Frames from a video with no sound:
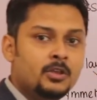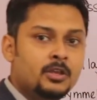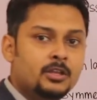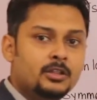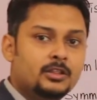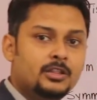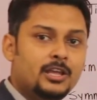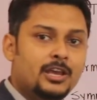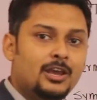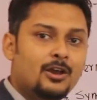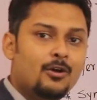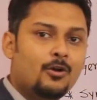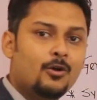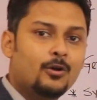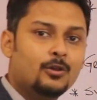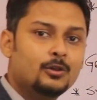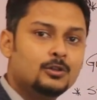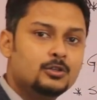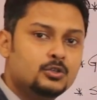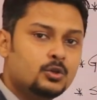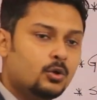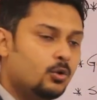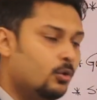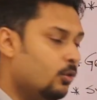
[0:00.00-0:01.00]
They
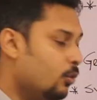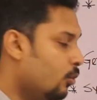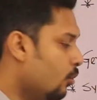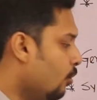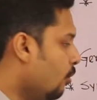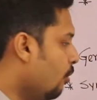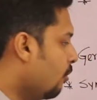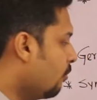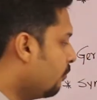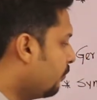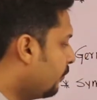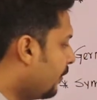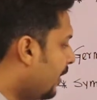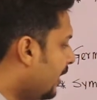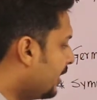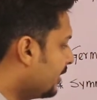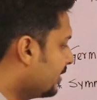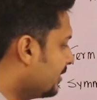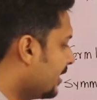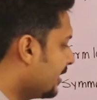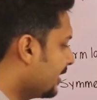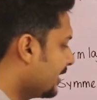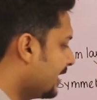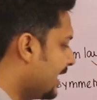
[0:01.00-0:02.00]
also
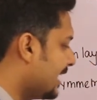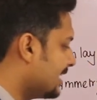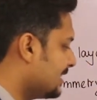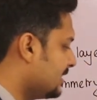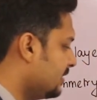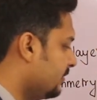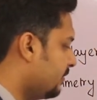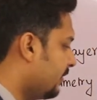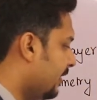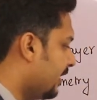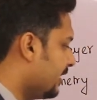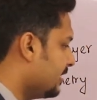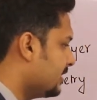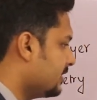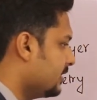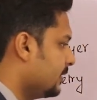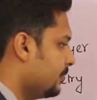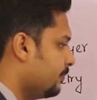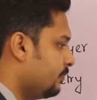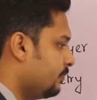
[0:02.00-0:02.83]
further classified.